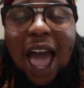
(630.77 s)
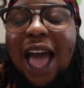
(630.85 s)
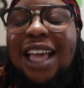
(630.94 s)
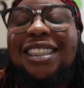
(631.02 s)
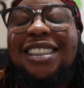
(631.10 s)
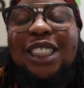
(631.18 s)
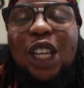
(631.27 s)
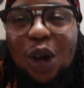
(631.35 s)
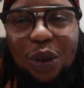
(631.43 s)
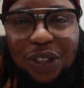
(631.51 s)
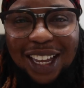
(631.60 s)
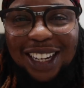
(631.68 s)
It
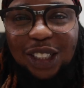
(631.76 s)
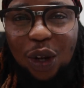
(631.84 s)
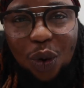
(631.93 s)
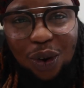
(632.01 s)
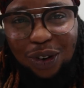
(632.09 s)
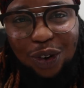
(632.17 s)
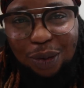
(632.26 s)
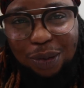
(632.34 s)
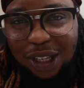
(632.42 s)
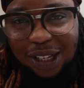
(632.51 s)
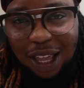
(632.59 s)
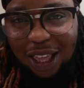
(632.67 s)
still didn't dawn on
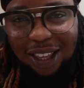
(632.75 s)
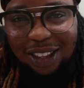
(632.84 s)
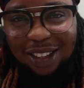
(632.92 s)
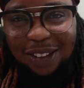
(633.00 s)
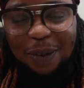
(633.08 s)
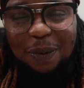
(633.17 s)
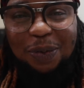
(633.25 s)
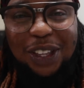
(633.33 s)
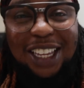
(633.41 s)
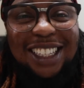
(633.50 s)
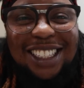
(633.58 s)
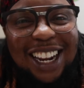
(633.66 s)
me that
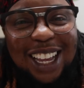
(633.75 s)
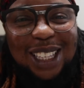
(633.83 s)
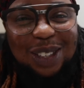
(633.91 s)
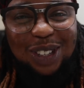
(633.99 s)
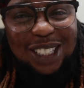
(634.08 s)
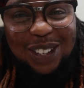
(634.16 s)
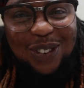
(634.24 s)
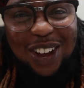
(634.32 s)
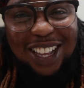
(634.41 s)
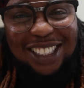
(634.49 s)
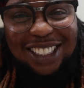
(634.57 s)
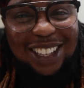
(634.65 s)
these niggas was the
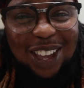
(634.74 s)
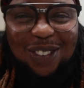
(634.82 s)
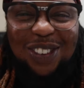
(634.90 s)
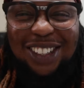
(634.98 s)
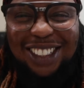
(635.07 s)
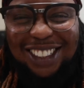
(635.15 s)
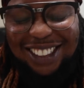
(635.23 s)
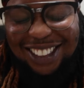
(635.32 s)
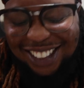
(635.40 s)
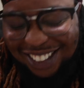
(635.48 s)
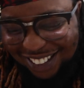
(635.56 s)
ones that was.